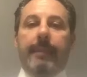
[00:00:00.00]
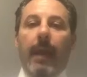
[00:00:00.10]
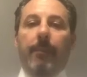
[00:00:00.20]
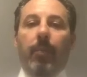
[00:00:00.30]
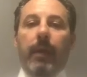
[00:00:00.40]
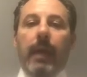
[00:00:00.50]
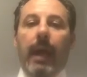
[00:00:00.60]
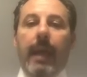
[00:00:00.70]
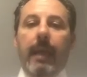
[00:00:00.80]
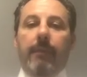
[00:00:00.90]
At that point,
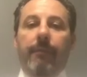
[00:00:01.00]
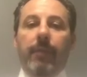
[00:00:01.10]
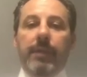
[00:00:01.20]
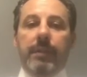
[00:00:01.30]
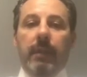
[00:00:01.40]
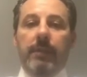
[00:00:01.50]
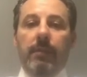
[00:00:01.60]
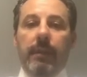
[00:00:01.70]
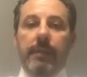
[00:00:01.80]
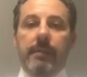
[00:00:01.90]
I have fiduciary
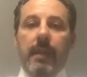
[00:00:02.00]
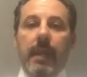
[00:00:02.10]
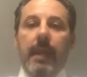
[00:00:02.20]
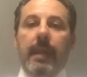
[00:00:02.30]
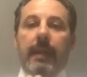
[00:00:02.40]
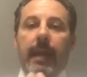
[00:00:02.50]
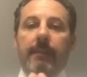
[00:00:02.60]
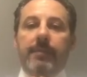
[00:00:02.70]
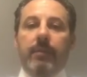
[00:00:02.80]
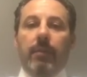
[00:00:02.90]
duties and I
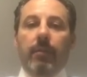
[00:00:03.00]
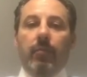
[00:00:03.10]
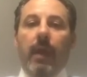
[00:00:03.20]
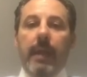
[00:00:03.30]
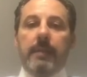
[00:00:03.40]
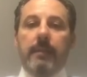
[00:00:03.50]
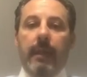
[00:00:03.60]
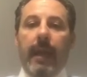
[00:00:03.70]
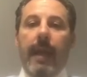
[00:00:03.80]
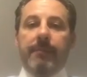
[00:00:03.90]
have certain rights
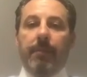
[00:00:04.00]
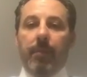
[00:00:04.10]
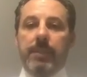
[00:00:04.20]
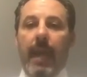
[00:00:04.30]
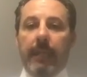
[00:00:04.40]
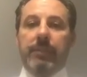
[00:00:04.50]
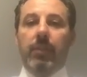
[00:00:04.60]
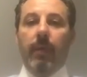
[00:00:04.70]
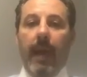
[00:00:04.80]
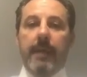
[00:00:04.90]
that I have to protect
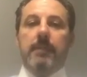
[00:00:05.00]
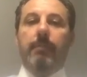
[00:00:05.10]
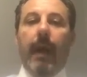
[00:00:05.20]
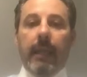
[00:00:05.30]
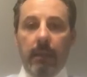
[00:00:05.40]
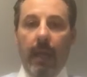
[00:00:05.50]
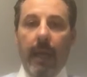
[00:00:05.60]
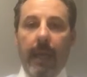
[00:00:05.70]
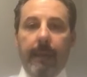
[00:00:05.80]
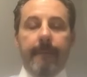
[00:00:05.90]
you as my
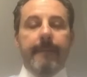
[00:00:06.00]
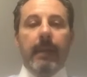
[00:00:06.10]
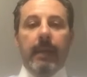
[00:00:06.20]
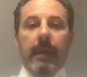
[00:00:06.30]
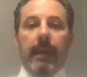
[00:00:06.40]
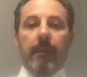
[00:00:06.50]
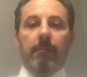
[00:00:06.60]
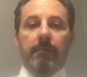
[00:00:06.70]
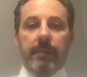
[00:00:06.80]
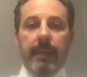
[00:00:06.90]
client.
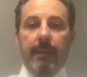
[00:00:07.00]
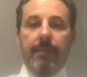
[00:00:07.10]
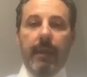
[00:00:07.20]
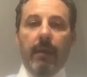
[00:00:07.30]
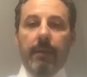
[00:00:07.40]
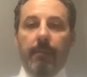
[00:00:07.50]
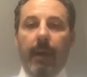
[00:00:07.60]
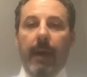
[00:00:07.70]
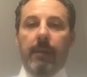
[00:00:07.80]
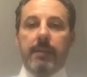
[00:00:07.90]
Same thing on the
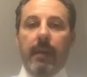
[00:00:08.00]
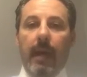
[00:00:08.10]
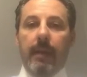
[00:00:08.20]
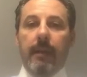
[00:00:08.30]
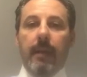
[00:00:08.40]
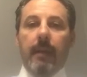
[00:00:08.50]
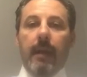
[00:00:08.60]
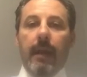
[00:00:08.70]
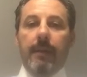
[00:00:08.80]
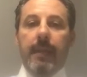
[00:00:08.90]
buyer side.
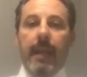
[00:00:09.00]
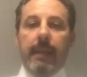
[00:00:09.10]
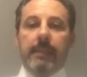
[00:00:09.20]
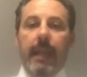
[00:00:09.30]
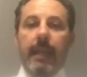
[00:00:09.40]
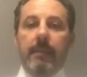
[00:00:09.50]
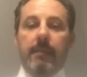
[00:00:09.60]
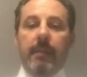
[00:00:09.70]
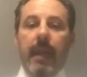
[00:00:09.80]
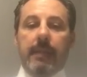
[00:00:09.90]
The
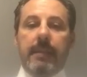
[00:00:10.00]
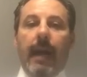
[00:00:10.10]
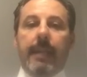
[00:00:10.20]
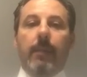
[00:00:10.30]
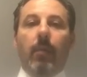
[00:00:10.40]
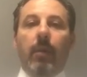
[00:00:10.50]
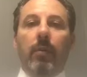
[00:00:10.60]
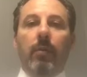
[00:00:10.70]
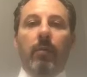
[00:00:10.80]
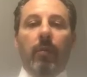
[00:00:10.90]
next document we're
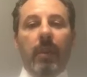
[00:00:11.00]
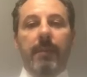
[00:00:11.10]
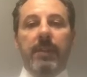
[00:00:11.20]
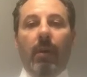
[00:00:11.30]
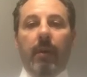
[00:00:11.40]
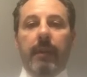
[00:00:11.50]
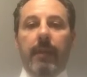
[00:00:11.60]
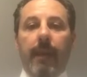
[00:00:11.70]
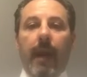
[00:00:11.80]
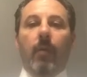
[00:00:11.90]
going to really be
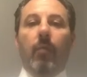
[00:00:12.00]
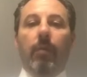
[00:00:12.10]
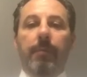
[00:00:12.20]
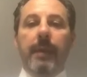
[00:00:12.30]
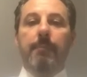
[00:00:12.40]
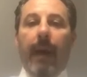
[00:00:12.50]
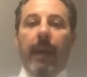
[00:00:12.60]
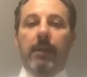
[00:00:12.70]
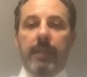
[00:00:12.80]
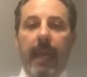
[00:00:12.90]
talking about will be
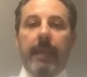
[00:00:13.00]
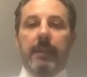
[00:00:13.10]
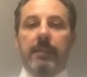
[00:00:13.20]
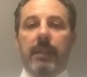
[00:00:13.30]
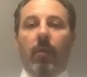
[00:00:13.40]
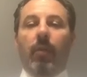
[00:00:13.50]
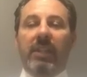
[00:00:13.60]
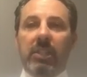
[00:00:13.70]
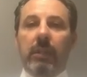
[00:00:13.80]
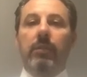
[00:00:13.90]
buyer's agency or
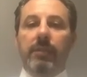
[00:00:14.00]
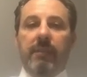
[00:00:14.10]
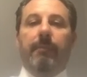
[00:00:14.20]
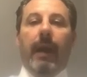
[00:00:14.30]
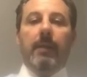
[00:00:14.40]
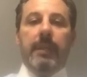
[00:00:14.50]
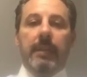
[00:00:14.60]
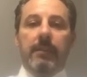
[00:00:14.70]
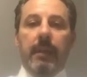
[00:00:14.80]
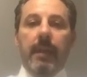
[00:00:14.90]
exclusive buyer's
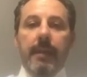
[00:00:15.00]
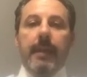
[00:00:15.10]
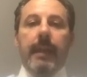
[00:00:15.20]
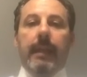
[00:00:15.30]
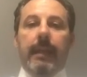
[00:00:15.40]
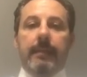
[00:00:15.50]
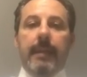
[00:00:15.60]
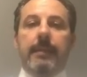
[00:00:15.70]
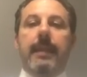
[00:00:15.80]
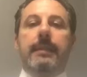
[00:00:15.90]
agency. And it is
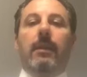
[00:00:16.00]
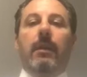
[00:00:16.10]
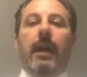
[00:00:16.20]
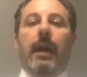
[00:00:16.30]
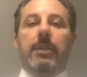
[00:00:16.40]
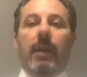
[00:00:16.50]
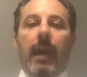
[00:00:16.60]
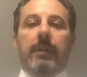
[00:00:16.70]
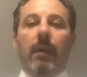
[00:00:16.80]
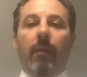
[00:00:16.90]
a detailed
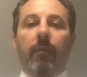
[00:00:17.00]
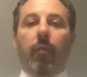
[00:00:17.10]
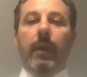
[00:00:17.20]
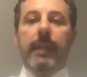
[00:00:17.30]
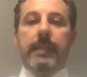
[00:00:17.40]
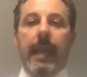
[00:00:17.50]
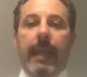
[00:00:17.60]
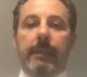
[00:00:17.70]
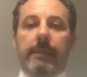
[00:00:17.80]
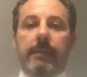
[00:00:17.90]
contract of what it
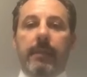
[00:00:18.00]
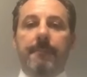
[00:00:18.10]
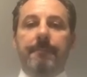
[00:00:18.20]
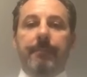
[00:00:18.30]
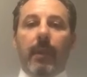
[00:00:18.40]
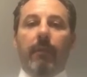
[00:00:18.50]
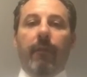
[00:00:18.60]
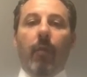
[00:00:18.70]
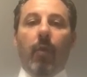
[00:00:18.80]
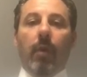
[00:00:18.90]
takes
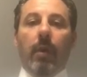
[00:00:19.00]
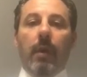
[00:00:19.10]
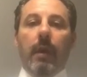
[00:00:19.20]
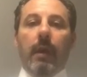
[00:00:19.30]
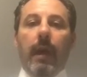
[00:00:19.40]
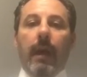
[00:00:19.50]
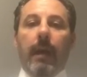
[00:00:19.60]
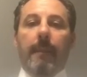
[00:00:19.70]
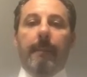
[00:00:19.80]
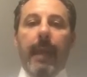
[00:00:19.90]
for
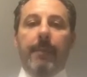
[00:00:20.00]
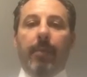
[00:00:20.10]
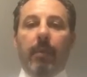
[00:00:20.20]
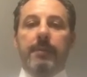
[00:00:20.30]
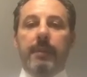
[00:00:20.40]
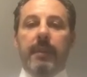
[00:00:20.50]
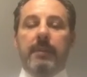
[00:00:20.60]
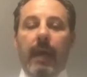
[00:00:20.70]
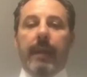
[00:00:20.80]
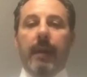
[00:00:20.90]
a person to
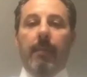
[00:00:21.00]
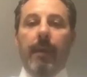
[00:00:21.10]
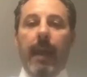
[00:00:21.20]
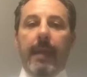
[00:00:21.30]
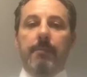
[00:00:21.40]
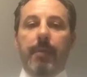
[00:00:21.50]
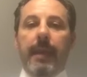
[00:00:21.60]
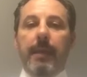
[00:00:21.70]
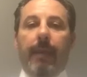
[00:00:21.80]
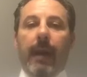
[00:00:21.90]
sign up and
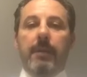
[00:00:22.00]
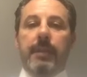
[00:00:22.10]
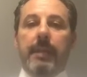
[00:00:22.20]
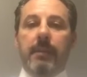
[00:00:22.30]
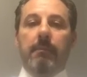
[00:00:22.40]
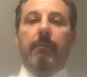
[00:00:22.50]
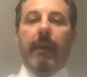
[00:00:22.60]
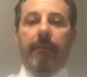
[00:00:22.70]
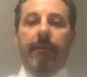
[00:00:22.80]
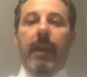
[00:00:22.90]
be a buyer's agent.
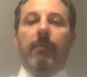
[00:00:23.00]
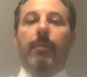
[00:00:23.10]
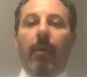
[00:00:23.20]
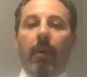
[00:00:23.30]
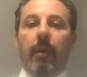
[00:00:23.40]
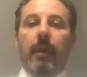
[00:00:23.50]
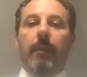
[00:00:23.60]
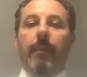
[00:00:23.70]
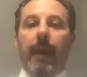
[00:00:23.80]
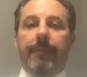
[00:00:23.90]
My favorite part
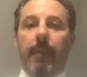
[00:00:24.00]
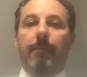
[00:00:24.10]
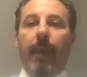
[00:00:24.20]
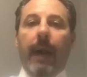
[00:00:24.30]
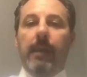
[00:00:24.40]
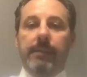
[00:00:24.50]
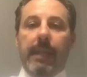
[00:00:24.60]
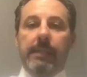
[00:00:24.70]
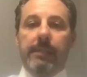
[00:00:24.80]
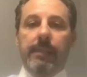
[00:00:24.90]
about the buyer's
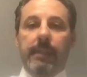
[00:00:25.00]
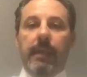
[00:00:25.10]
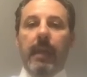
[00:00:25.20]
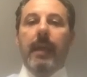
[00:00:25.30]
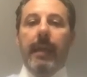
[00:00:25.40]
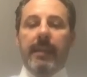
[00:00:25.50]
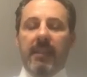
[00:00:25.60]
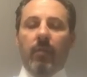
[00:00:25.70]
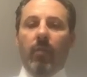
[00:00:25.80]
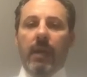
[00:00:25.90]
agency is,
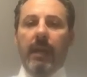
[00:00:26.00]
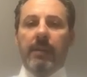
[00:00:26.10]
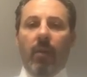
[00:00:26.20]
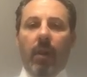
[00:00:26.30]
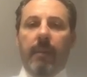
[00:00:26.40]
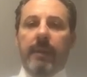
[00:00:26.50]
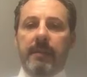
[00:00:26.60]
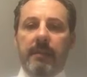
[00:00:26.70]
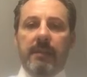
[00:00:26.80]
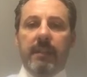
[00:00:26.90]
and we'll kind of talk about
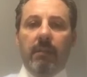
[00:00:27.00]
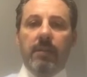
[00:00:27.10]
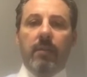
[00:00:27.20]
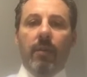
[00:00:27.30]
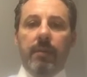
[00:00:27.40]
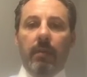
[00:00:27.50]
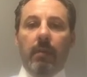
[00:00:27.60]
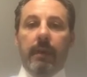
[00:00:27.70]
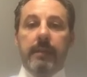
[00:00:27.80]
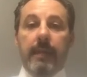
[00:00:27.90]
this as the series goes
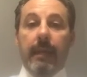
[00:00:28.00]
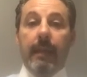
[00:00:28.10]
along, is